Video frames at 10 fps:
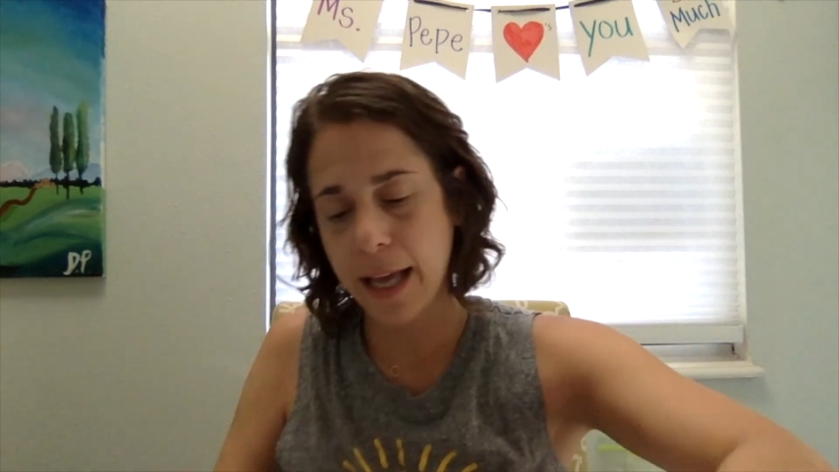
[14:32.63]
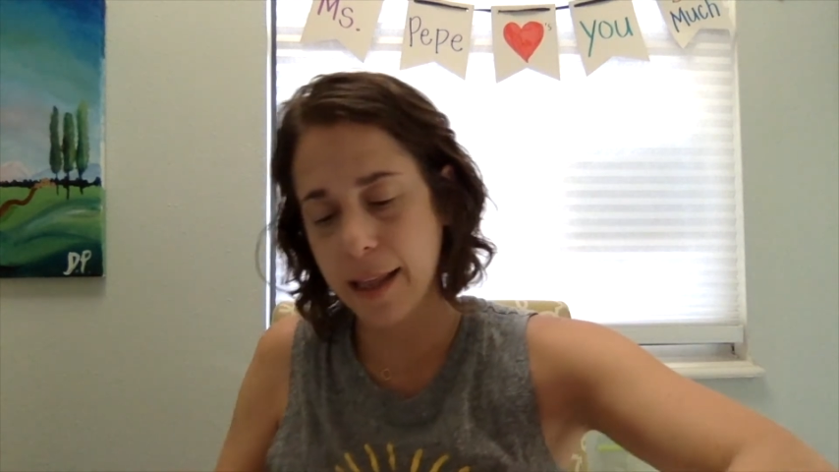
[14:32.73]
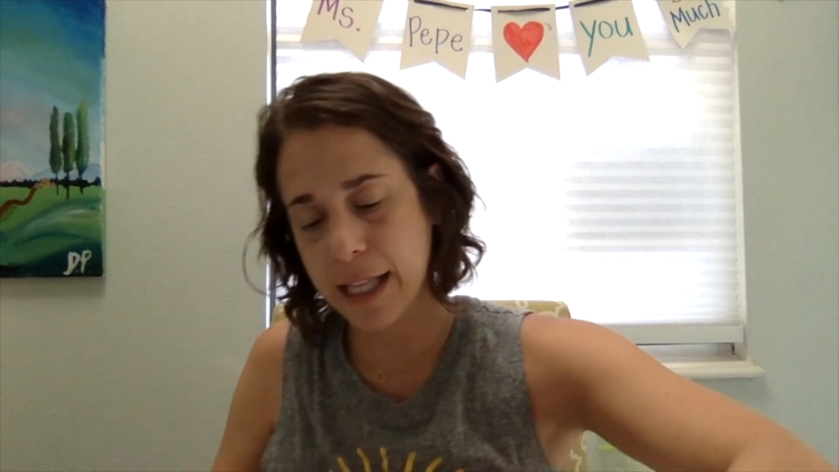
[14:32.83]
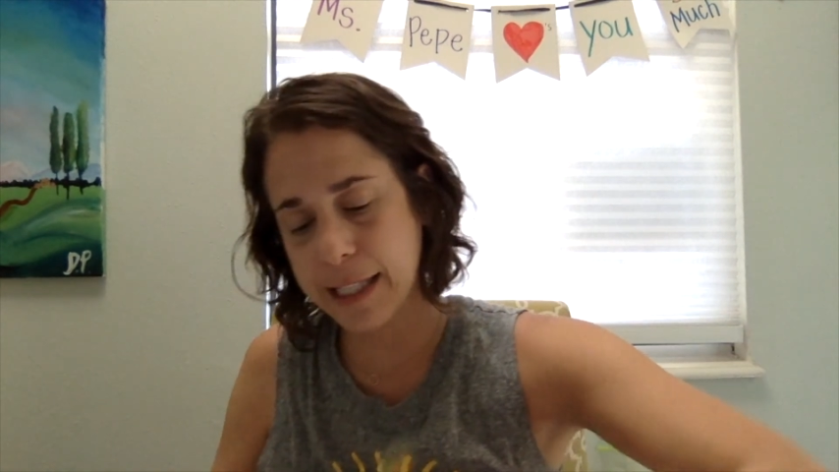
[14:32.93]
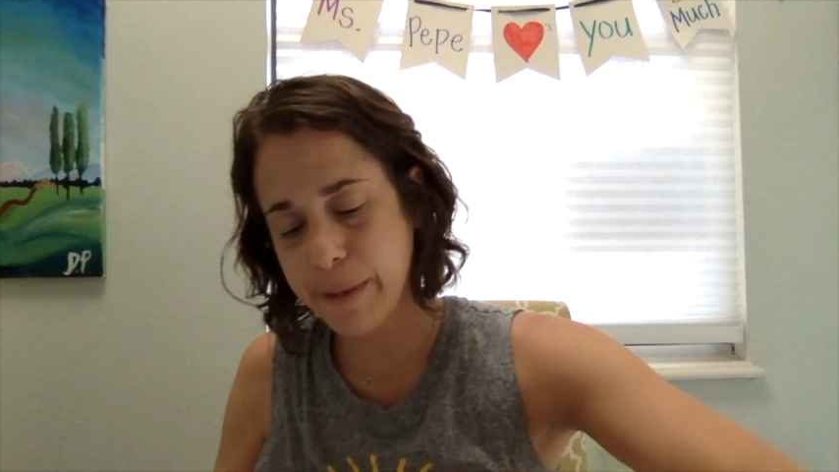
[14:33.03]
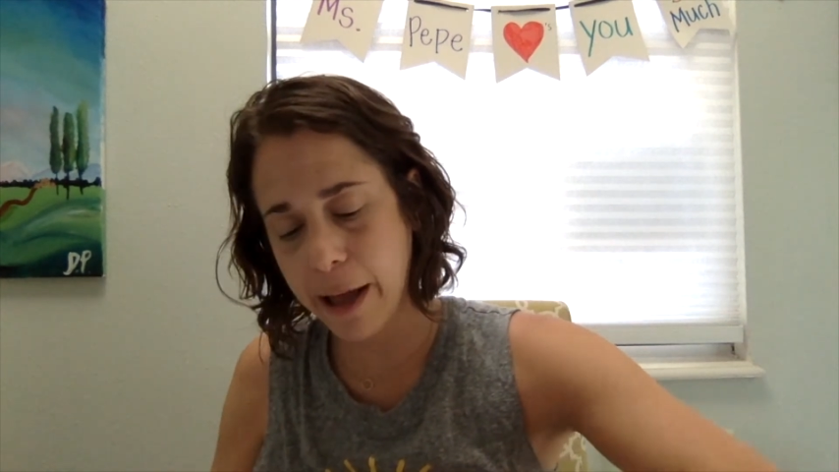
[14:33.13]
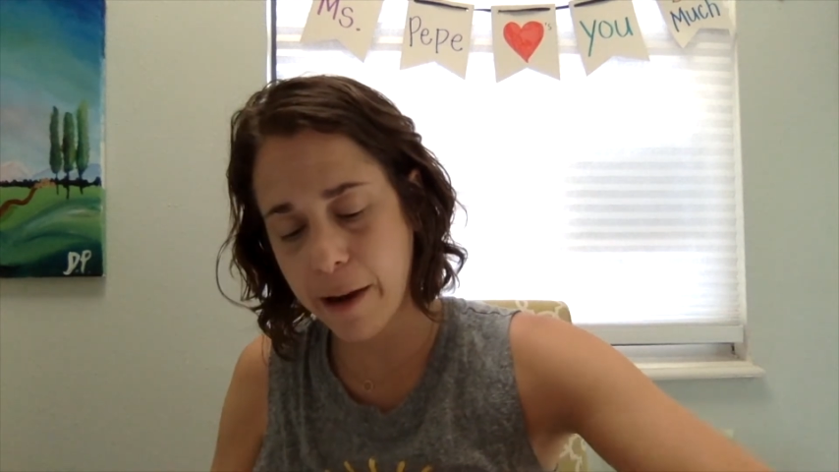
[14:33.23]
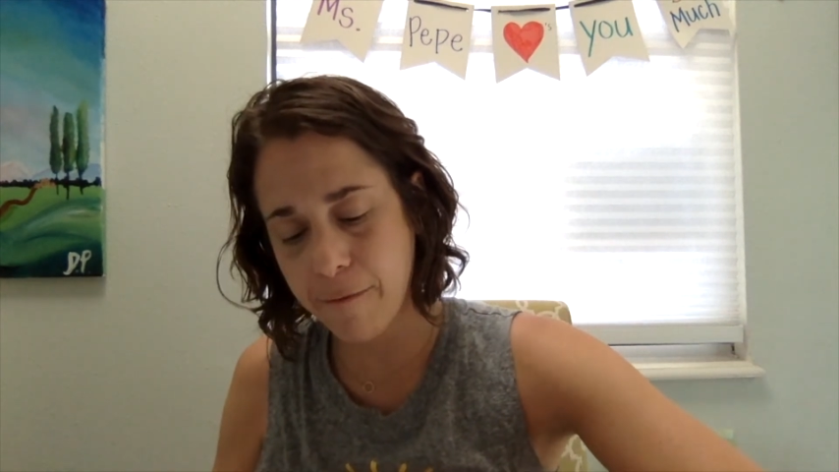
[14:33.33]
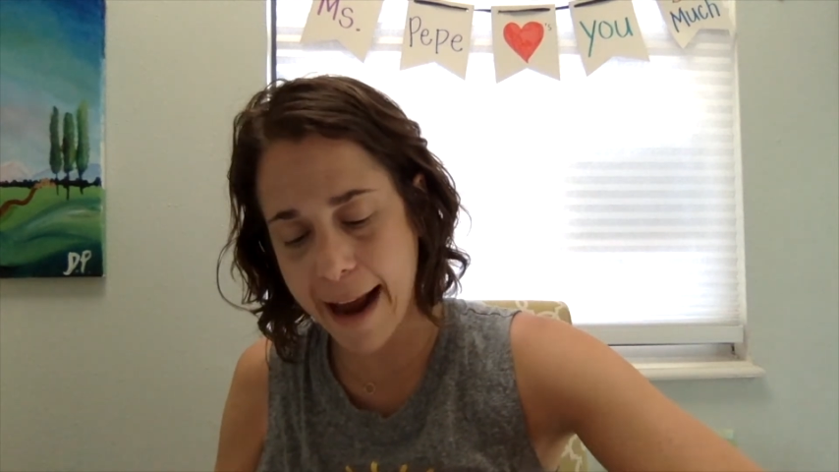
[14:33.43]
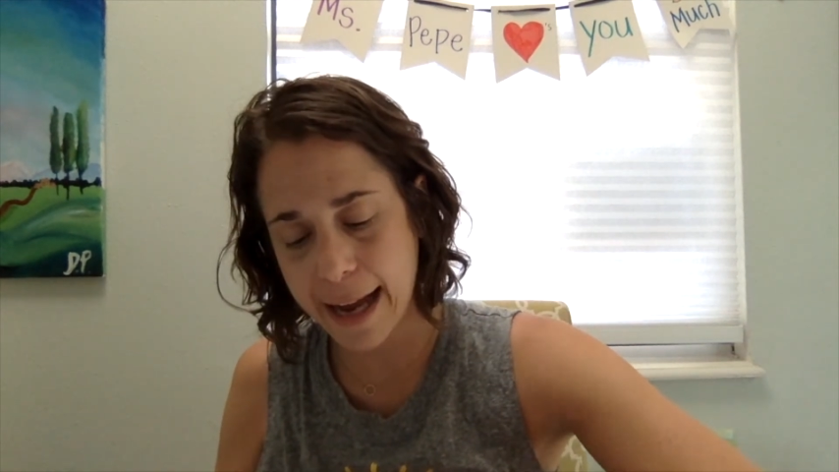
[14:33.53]
Let's spell
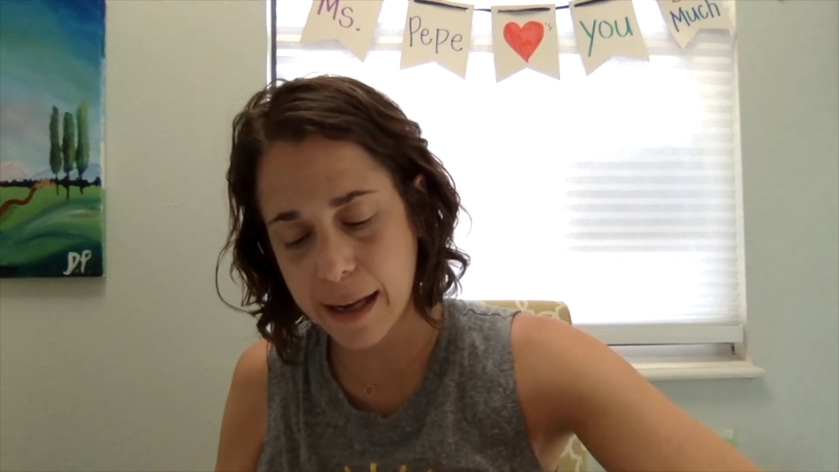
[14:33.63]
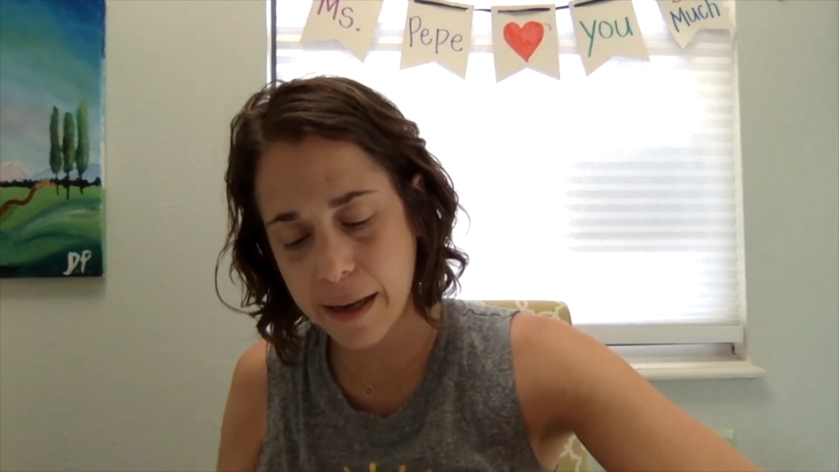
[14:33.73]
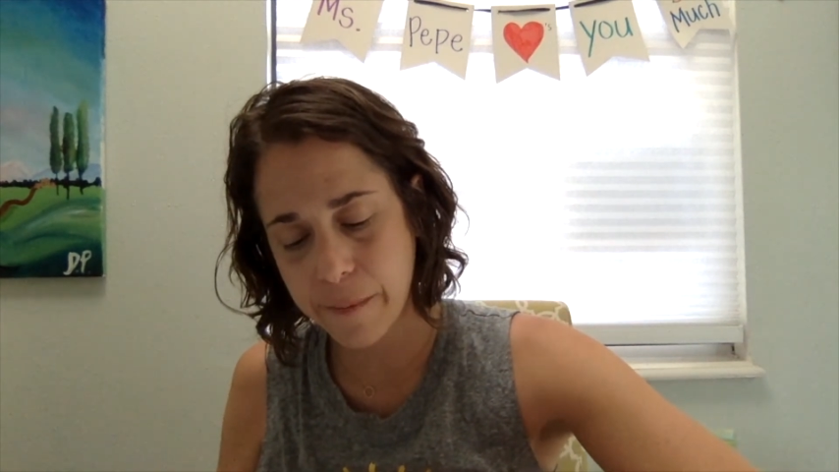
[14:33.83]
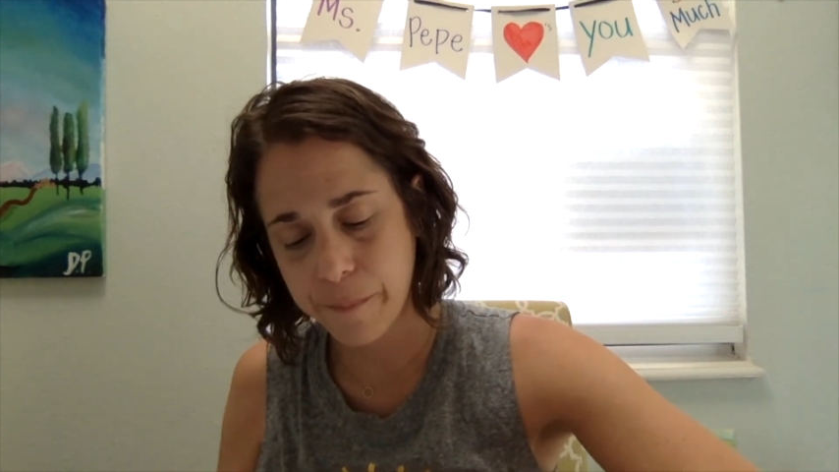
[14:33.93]
out rec.